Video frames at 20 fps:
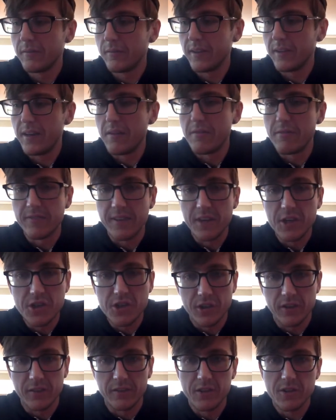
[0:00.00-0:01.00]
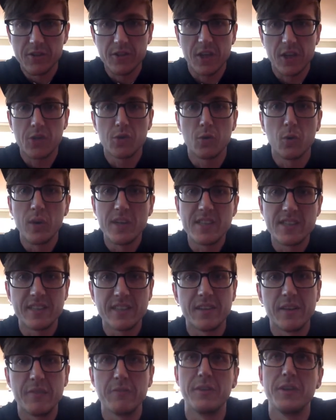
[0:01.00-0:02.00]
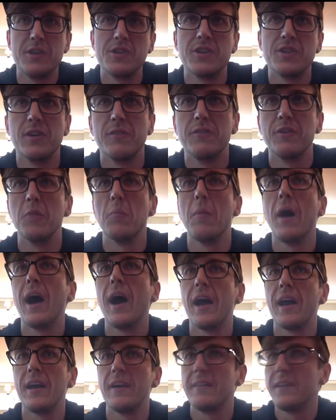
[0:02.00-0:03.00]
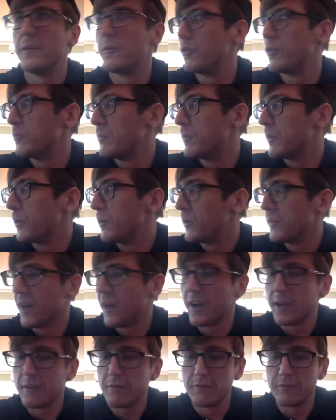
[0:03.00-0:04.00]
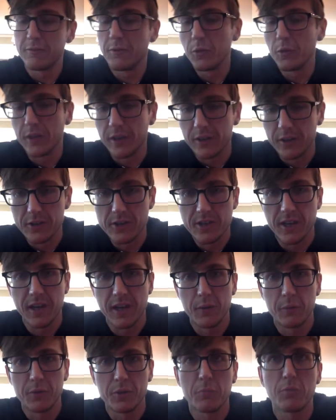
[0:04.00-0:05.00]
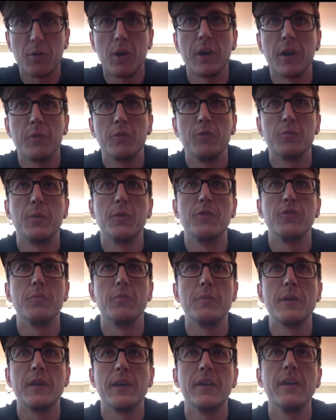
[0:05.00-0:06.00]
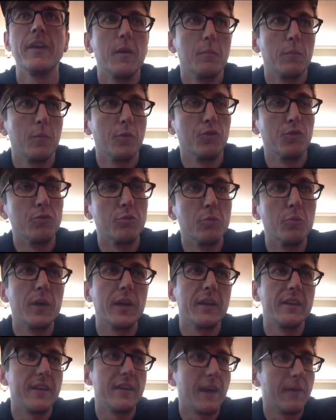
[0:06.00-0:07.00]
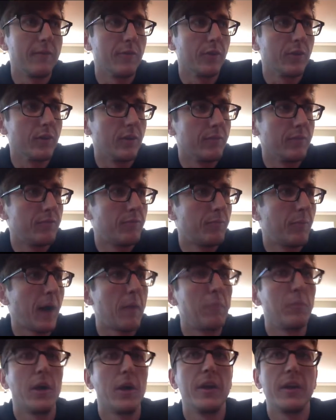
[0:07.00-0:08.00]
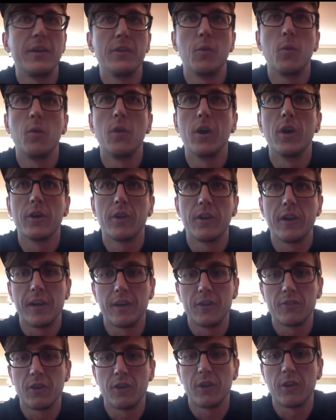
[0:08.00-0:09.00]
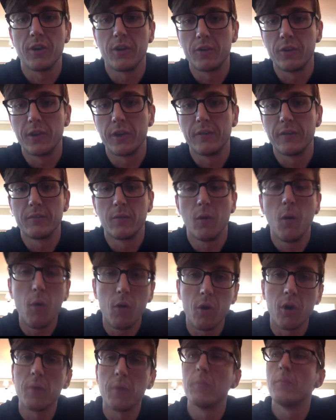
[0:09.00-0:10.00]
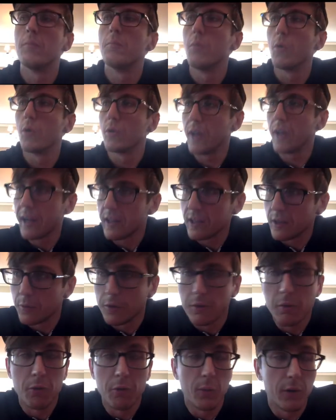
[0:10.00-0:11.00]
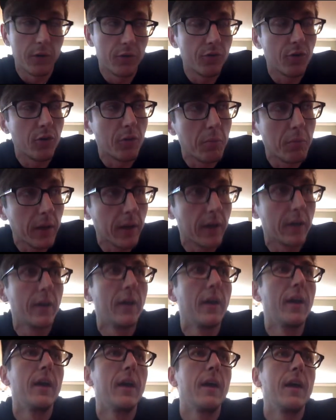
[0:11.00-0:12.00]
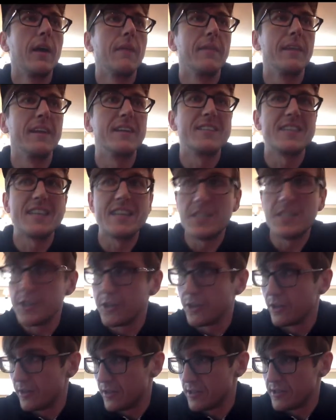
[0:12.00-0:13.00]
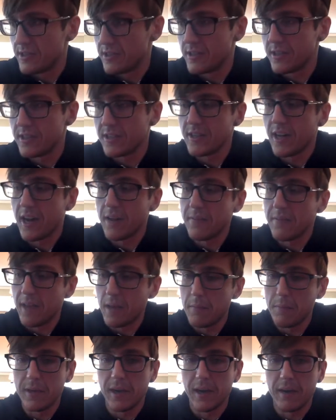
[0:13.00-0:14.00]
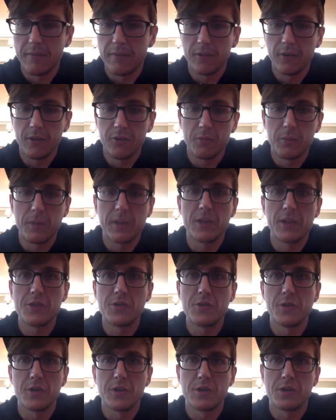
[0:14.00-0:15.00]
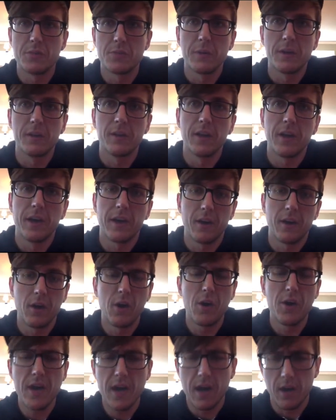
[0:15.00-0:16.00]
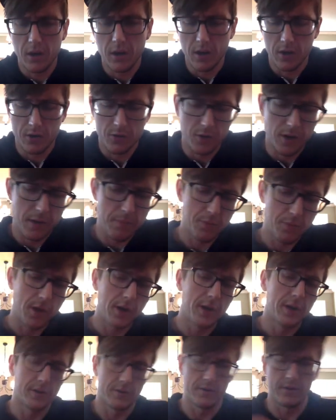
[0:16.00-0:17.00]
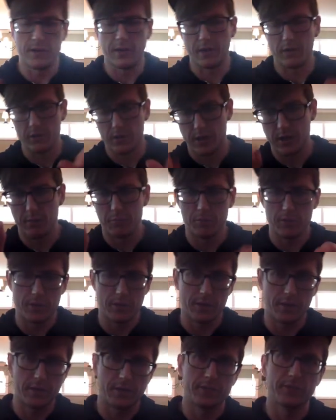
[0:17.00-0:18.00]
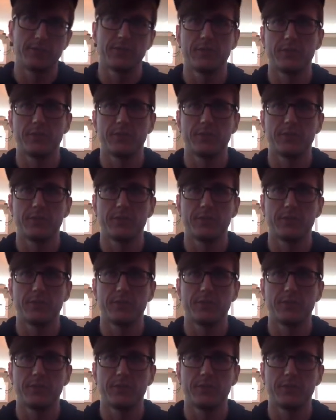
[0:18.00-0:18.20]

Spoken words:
invention, this twisted invention of your mind that was built without even fully understanding what the product was supposed to be, presumably in the effort of pipelining the work or getting started early, or more likely what no one wants to admit, that it's easier to design the API first because you can just be like, oh yeah, create products, yeah, okay, products.